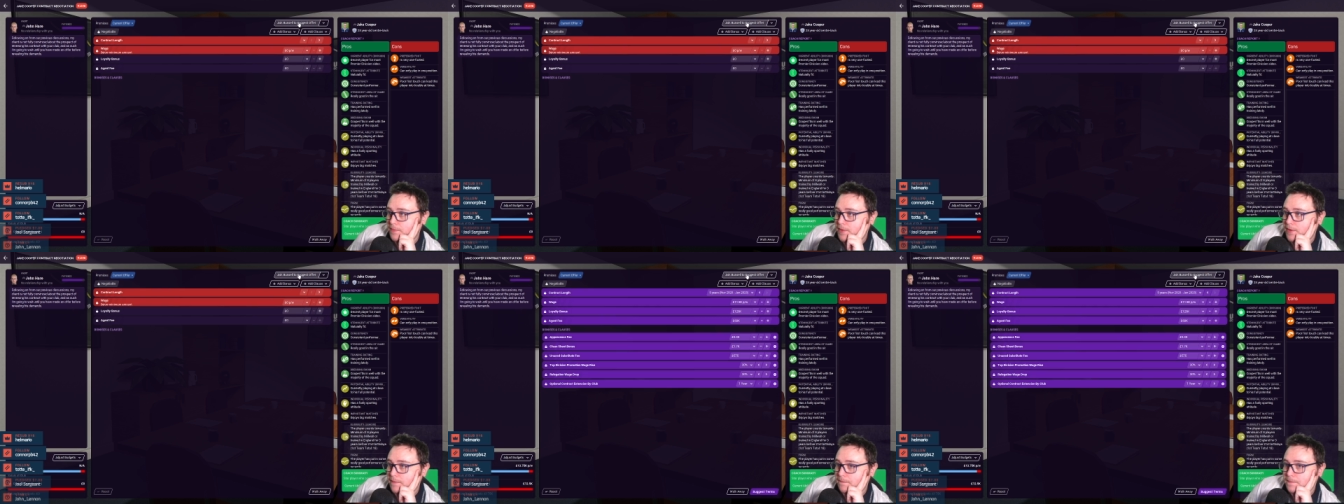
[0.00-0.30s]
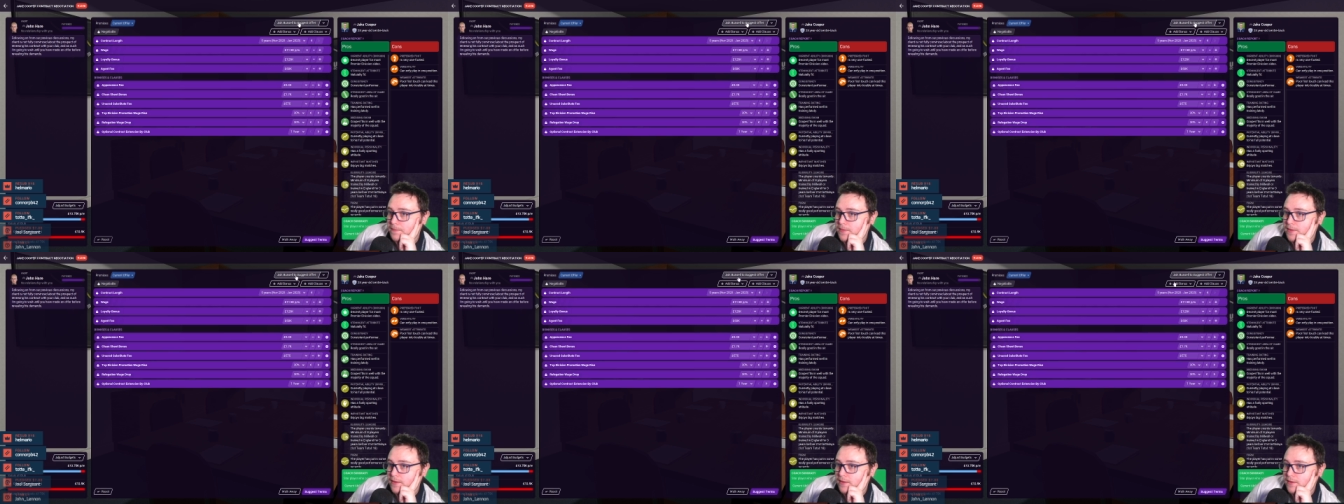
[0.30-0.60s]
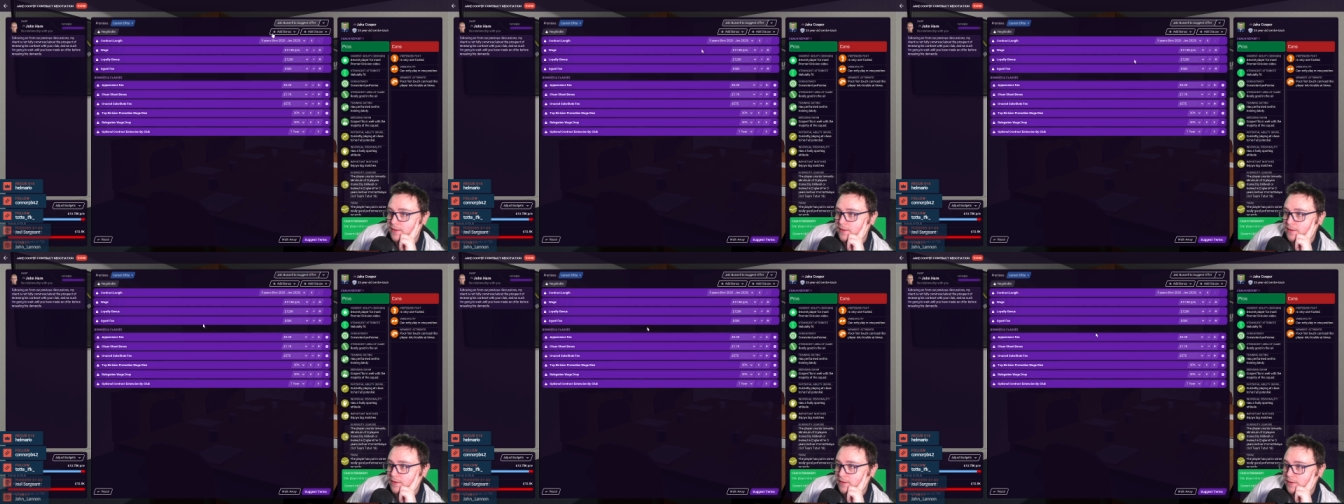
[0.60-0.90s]
mate.
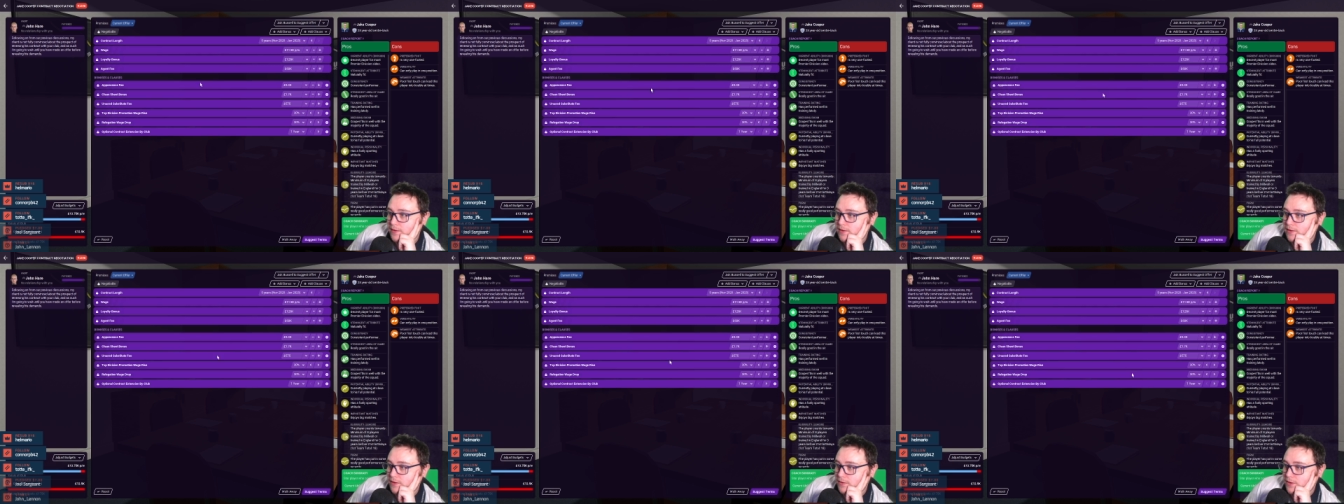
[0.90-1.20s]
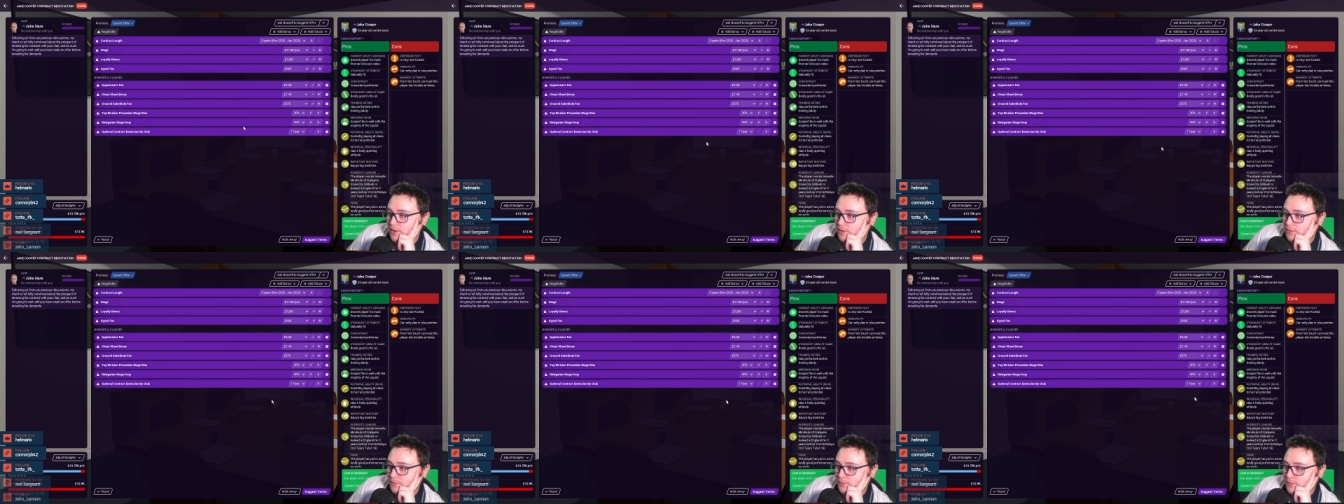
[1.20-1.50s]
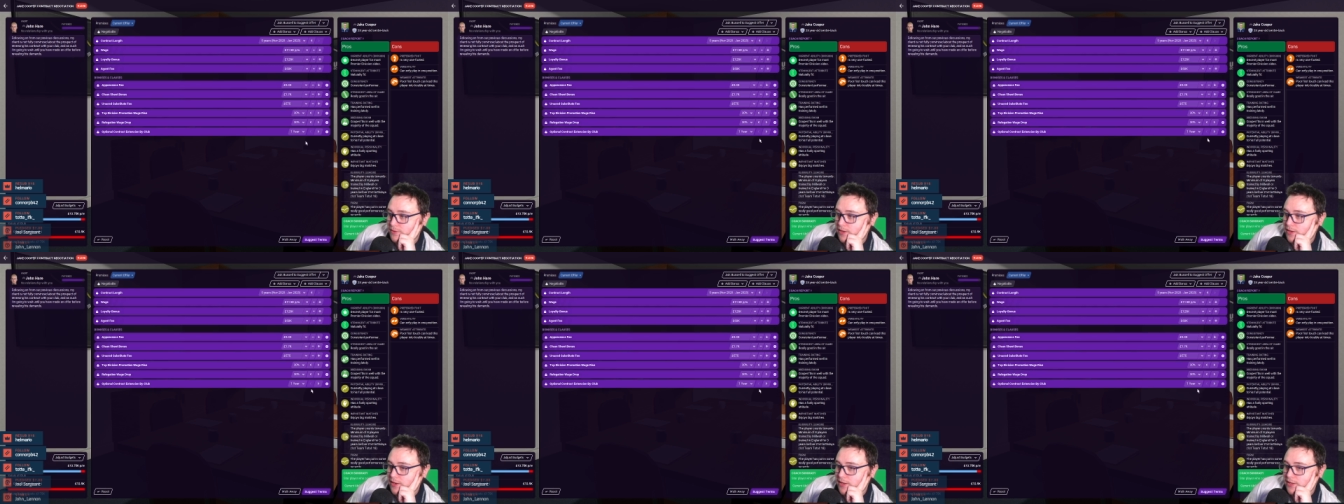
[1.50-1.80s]
Oh no,
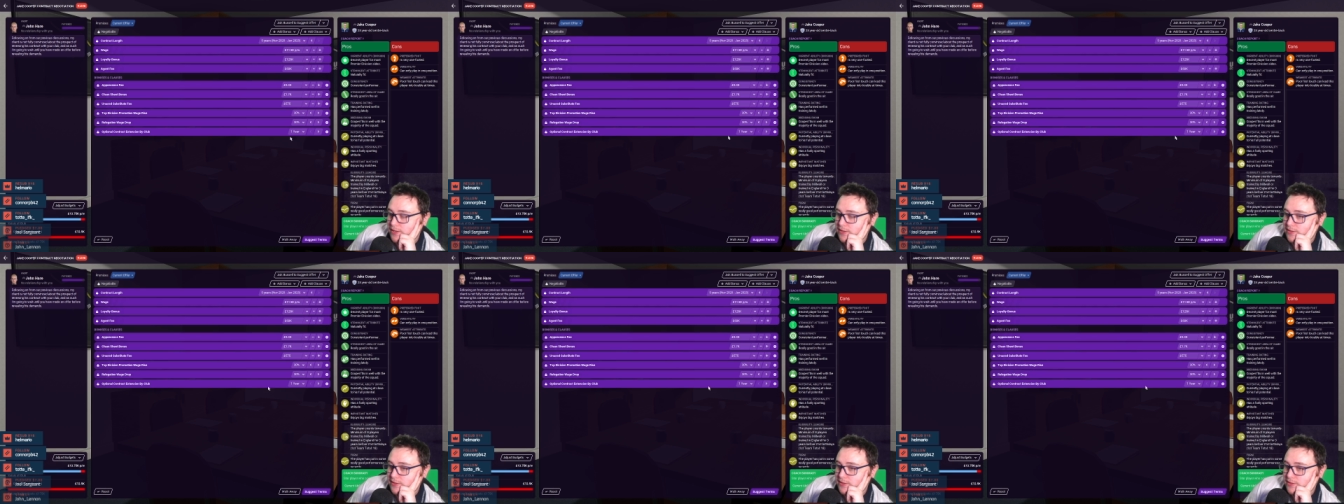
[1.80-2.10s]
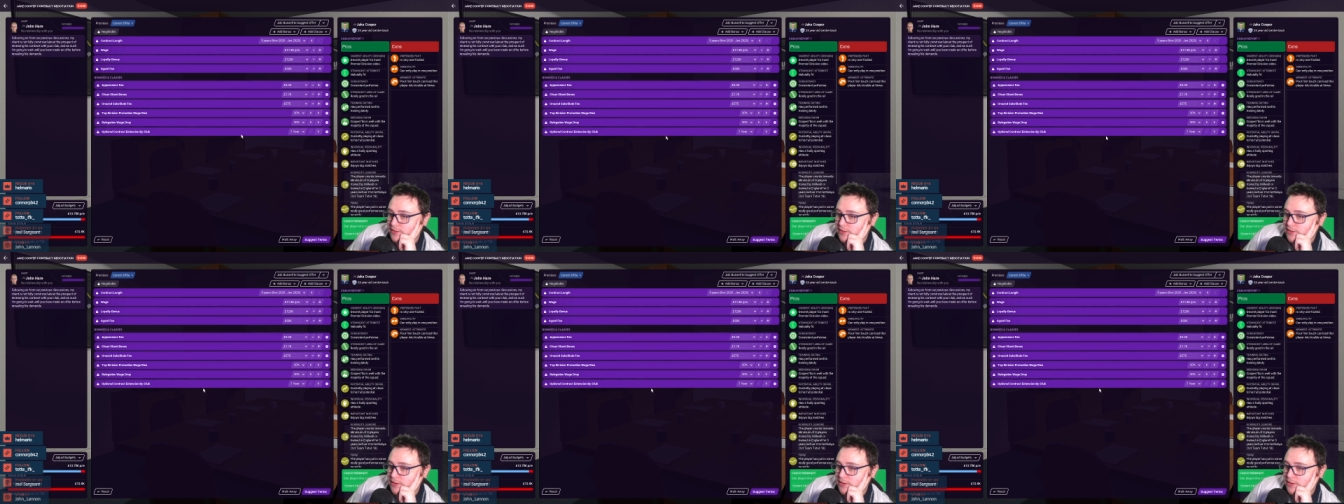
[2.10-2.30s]
there is